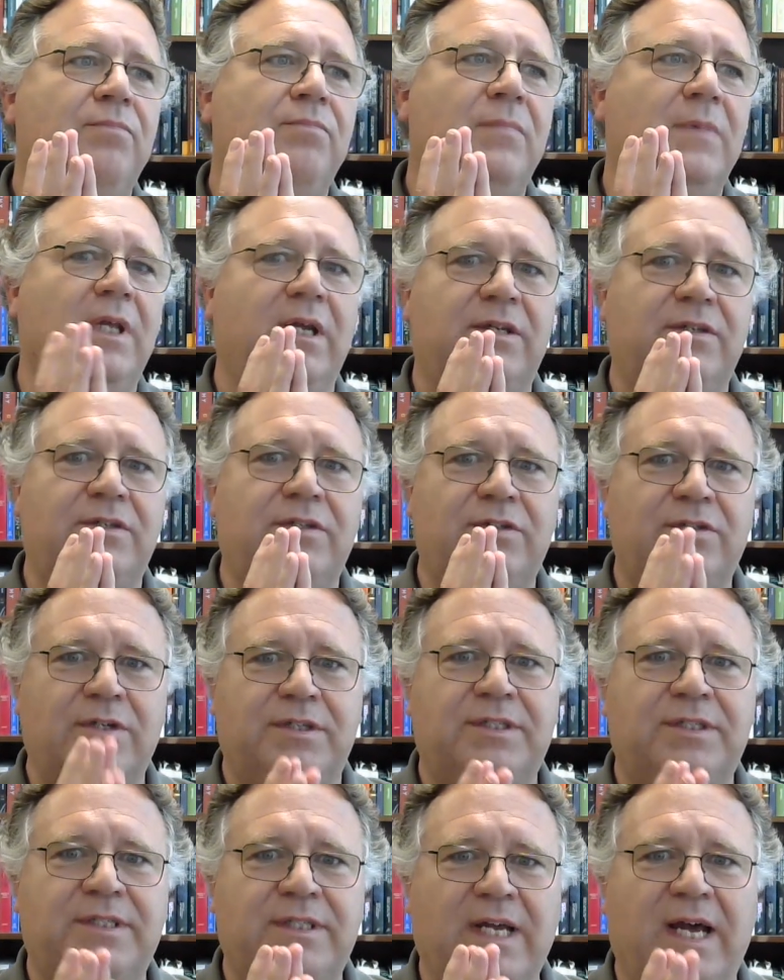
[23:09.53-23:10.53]
It's
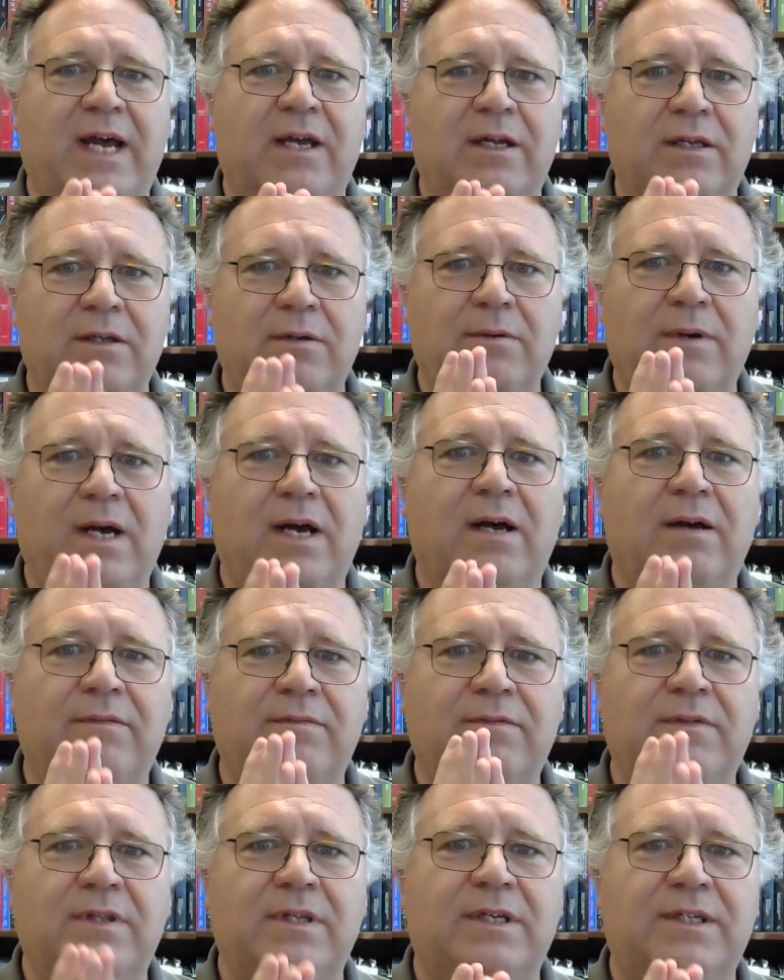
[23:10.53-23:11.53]
just that you have
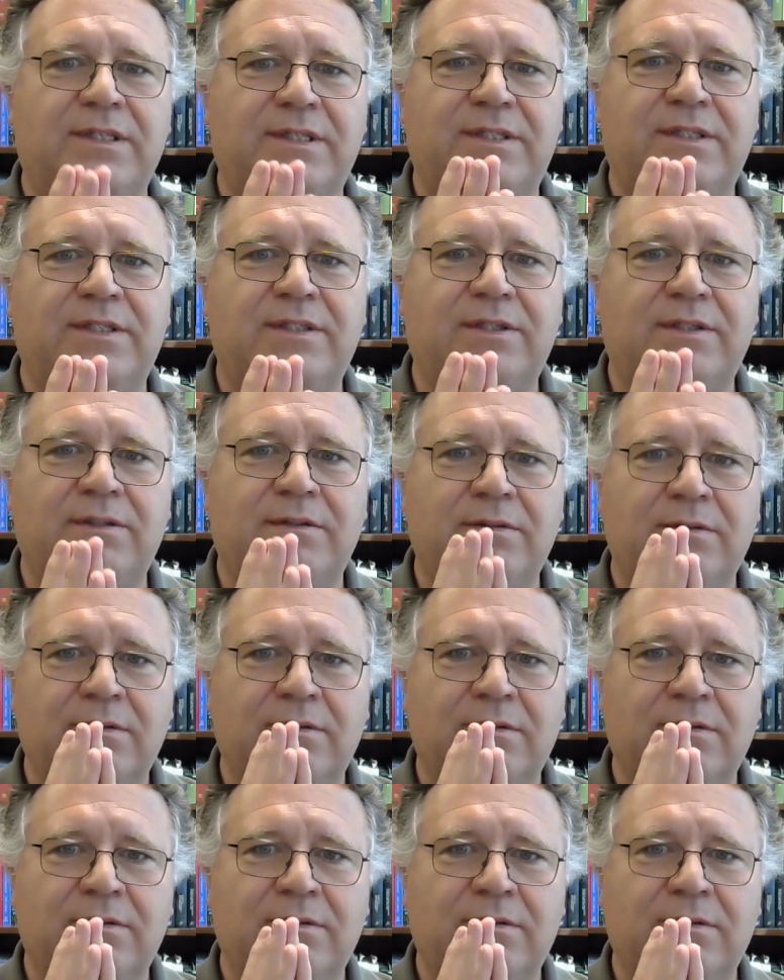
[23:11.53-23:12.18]
this